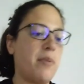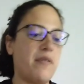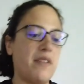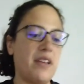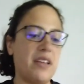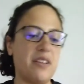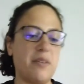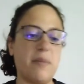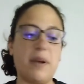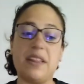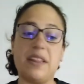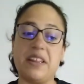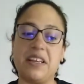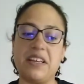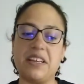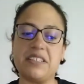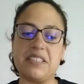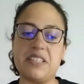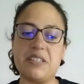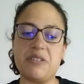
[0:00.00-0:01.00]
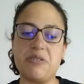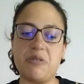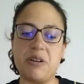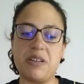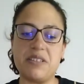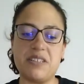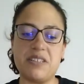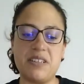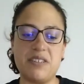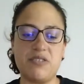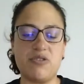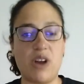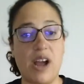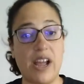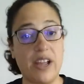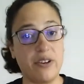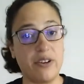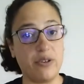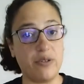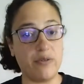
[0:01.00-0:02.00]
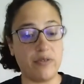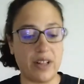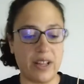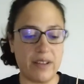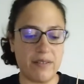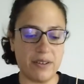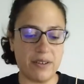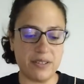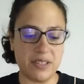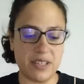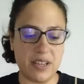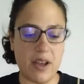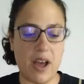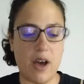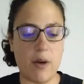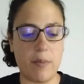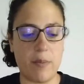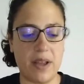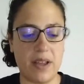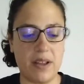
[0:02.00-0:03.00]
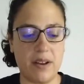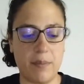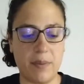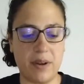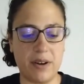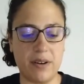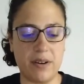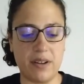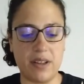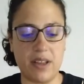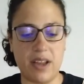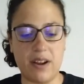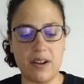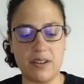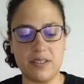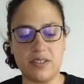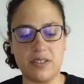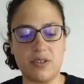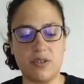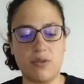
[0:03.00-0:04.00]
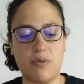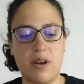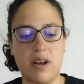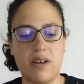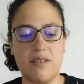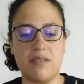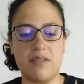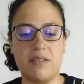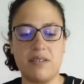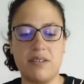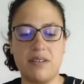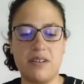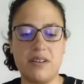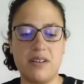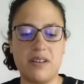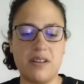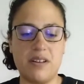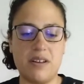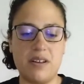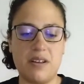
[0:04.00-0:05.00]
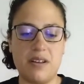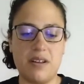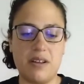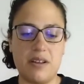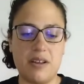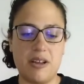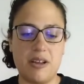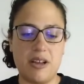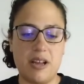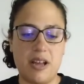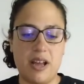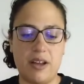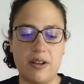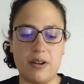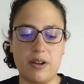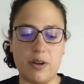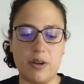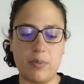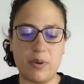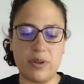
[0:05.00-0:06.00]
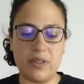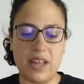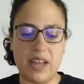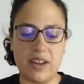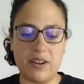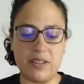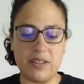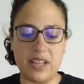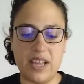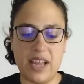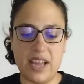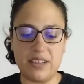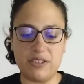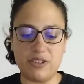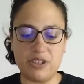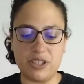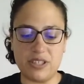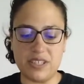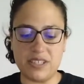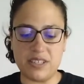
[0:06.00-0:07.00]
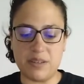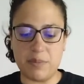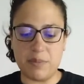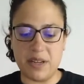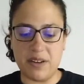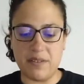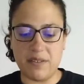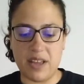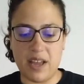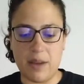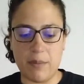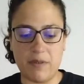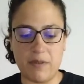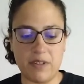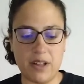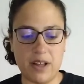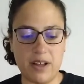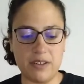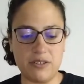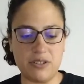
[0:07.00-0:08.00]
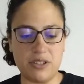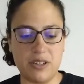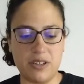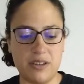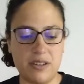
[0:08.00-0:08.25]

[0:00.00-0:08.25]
of it. You might think it's interesting. Try a new flavor, see how peanut butter and carrots do well. I'm going to put that on the end just as a bit of camouflage.